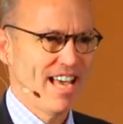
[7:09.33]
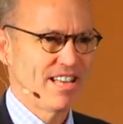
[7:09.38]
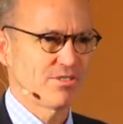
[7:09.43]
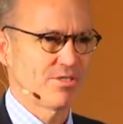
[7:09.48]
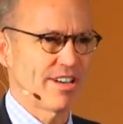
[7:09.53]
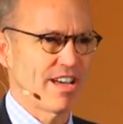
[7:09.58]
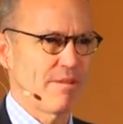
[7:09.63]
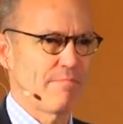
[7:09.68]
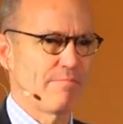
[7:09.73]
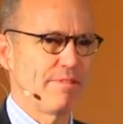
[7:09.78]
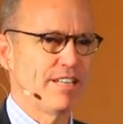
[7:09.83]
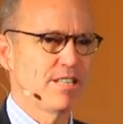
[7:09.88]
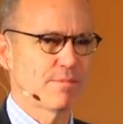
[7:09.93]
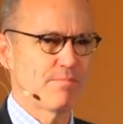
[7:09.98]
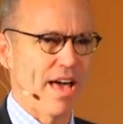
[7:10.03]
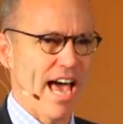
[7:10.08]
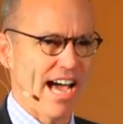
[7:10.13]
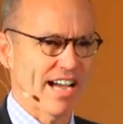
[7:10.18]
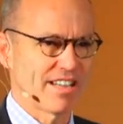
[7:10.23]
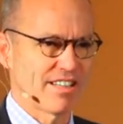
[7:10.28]
So I got bids
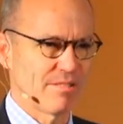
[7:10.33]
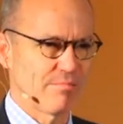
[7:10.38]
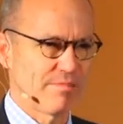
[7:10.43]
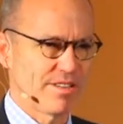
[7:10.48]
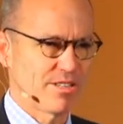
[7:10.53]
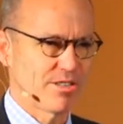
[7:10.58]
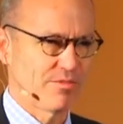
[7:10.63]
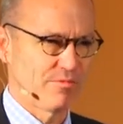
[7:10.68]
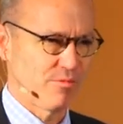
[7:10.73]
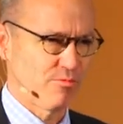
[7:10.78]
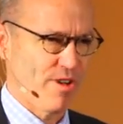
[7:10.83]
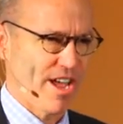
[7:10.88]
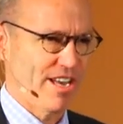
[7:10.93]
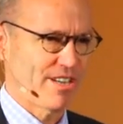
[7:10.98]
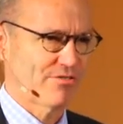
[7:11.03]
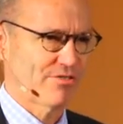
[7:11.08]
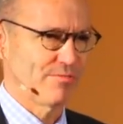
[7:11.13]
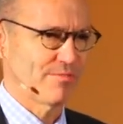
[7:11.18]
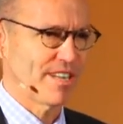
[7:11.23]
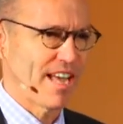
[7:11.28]
back, and the bids
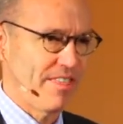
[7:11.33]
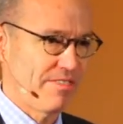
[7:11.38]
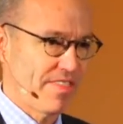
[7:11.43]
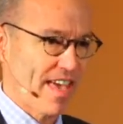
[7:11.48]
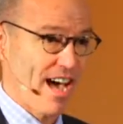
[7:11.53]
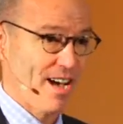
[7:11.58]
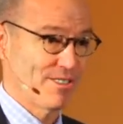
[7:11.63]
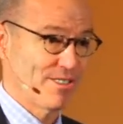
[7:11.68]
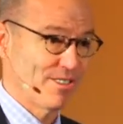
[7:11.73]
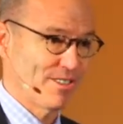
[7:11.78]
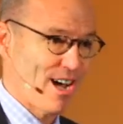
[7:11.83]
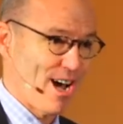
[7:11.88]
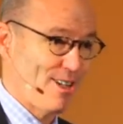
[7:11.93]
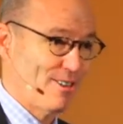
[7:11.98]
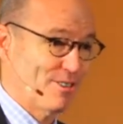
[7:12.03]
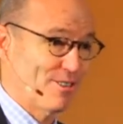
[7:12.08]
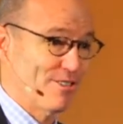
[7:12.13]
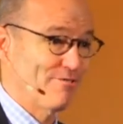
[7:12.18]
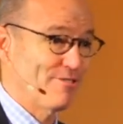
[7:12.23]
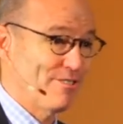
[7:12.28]
ranged from
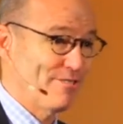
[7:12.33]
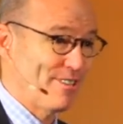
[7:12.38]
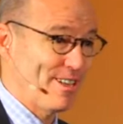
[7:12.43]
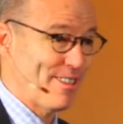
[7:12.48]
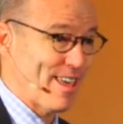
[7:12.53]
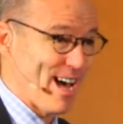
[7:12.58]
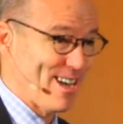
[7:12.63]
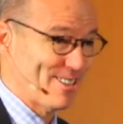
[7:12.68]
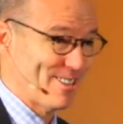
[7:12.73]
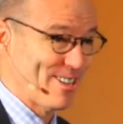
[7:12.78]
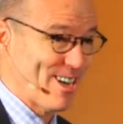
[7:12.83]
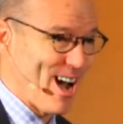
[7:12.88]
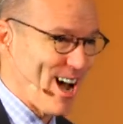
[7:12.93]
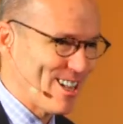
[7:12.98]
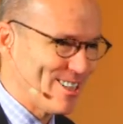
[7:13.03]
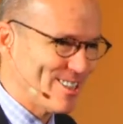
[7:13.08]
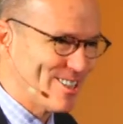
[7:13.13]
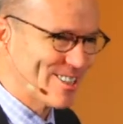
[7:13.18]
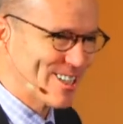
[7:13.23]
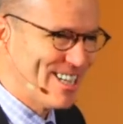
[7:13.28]
$10,000 to
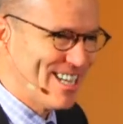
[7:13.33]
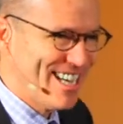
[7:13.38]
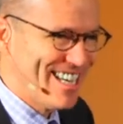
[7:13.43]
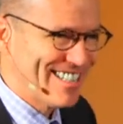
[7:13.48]
$50,000